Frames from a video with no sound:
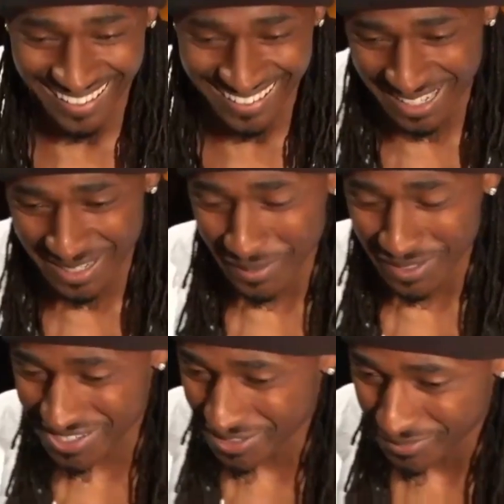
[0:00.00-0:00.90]
That'll
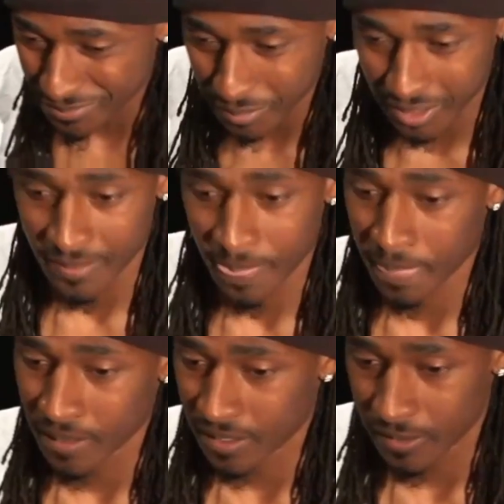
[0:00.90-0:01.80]
be tough, but
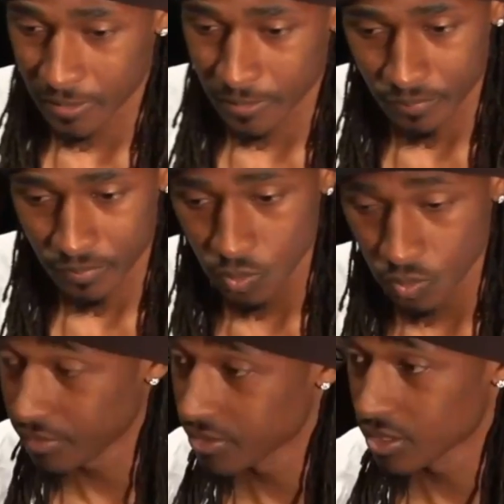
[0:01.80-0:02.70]

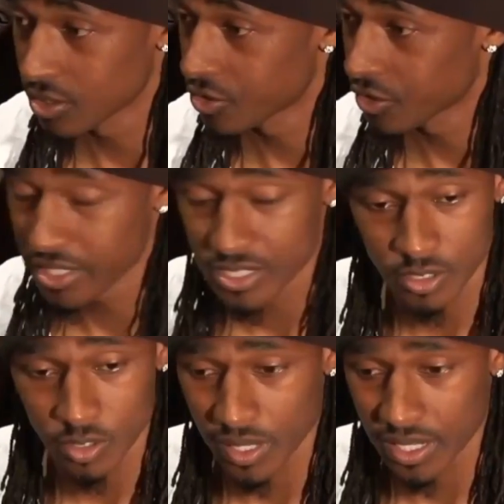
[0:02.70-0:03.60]
whoever's dressed,
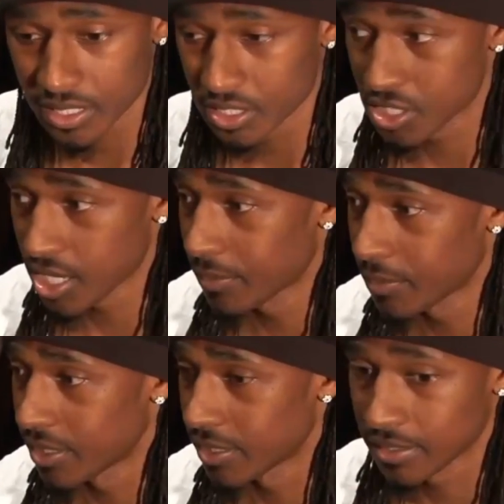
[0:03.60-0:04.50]
you know, we got to get a
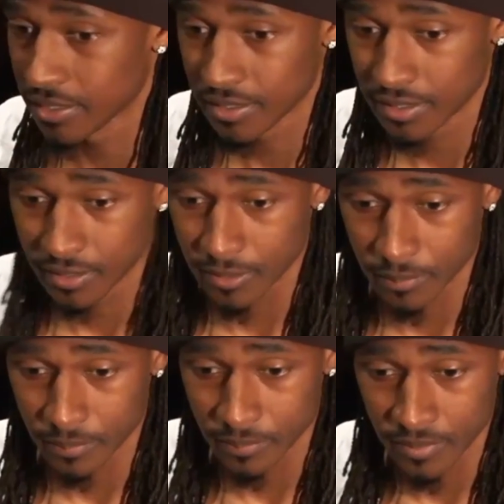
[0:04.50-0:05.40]
job
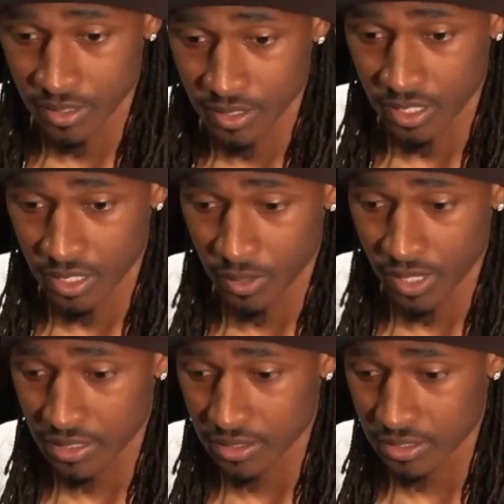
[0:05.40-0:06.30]
done. And we
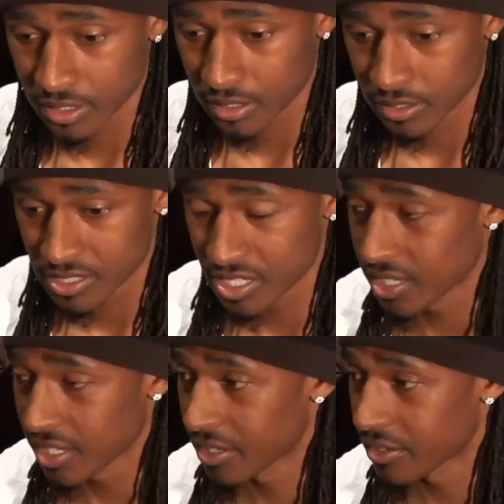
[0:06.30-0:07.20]
got to stick
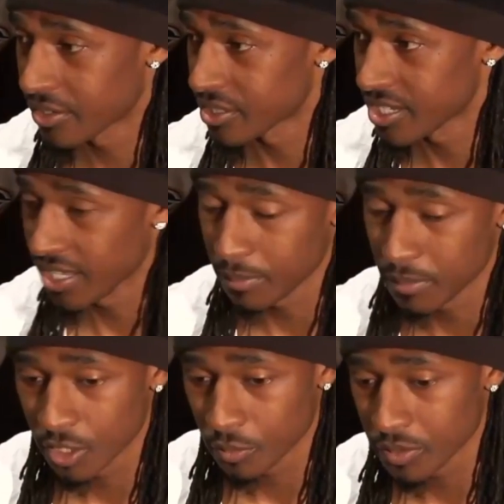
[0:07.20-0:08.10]
together as a
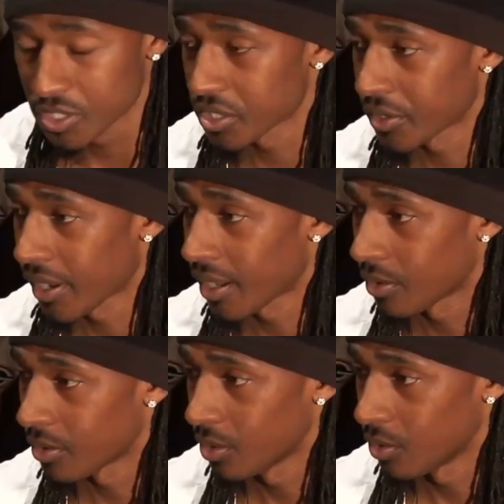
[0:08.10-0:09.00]
team and help each other
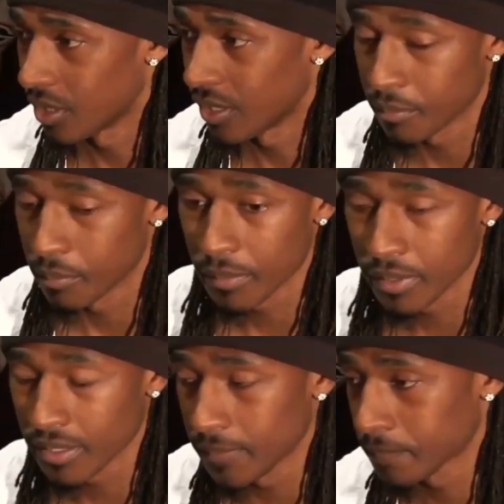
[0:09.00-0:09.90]
out, whatever it may
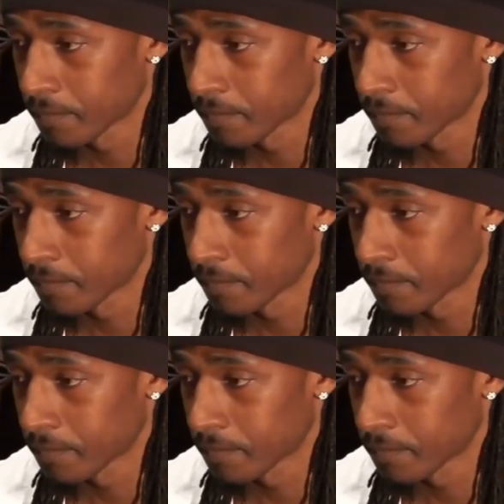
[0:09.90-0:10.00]
be.